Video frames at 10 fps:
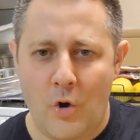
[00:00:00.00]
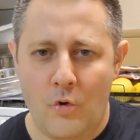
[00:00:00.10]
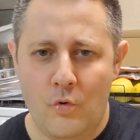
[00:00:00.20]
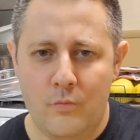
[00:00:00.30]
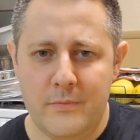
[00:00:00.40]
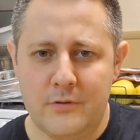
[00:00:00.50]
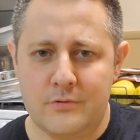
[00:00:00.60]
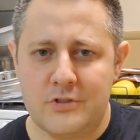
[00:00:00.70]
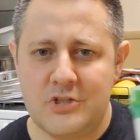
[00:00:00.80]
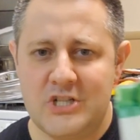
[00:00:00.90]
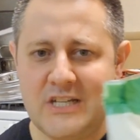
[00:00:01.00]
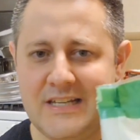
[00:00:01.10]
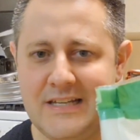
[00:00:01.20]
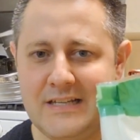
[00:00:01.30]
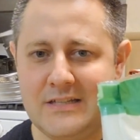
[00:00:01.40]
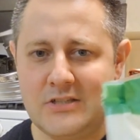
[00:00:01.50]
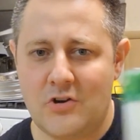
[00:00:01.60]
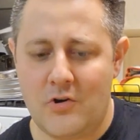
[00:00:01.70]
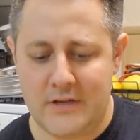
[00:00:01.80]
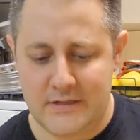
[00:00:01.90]
whole milk cheese
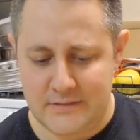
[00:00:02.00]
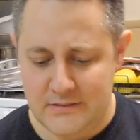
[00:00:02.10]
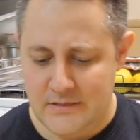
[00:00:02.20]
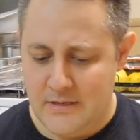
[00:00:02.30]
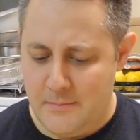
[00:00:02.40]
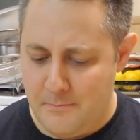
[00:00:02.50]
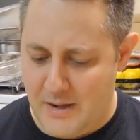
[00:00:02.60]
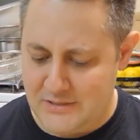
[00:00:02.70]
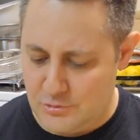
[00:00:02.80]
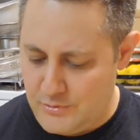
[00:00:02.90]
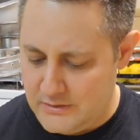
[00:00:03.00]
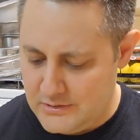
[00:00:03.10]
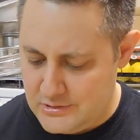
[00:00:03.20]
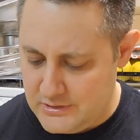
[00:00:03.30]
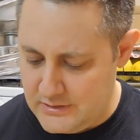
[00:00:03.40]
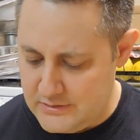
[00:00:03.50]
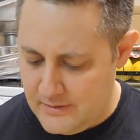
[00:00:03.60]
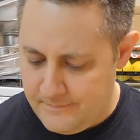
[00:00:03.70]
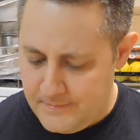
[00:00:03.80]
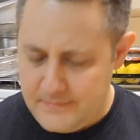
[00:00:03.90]
on it, mozzarella
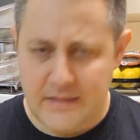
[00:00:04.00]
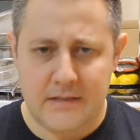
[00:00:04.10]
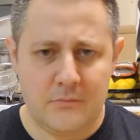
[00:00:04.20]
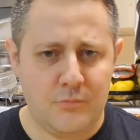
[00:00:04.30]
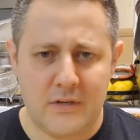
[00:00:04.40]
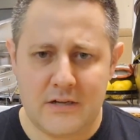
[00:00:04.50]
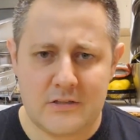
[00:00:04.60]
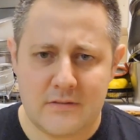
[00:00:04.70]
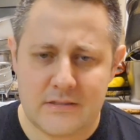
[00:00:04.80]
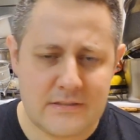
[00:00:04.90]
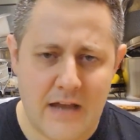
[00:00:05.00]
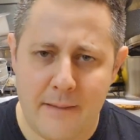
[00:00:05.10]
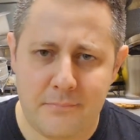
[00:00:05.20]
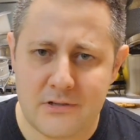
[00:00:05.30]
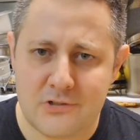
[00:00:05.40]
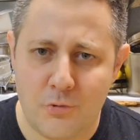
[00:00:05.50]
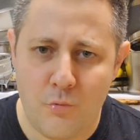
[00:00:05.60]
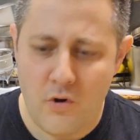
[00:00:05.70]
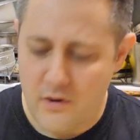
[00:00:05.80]
cheese. Then whatever toppings you